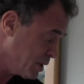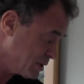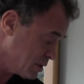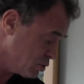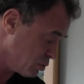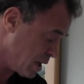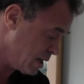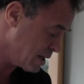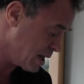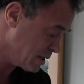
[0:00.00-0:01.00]
things to
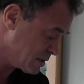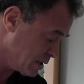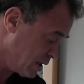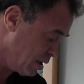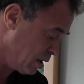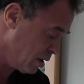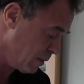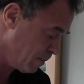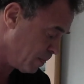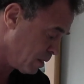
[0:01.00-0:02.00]
drain nicely,
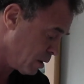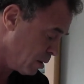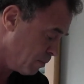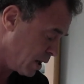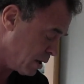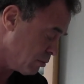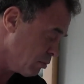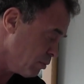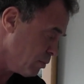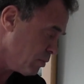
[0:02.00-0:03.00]
but
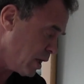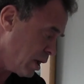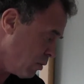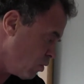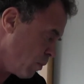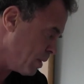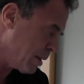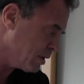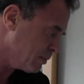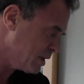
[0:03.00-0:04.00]
they won't
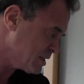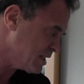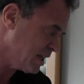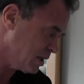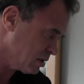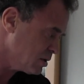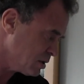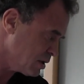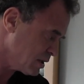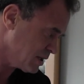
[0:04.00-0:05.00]
be able to be
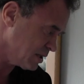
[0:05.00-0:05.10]
seen as